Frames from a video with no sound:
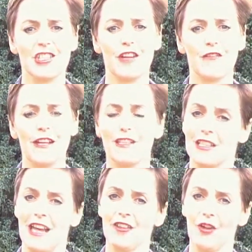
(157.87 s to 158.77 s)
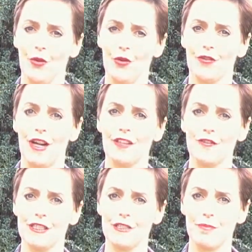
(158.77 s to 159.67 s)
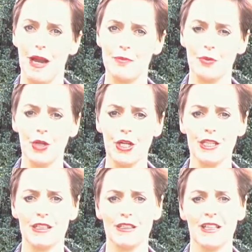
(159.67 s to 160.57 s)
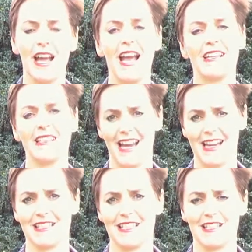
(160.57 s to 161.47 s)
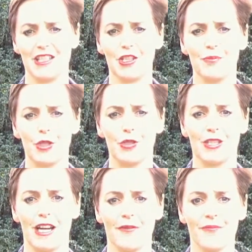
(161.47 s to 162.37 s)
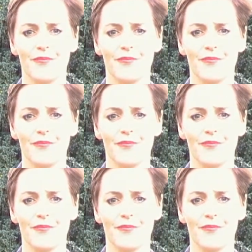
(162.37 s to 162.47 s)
Jeff had to gather all the relevant paperwork and access a computer.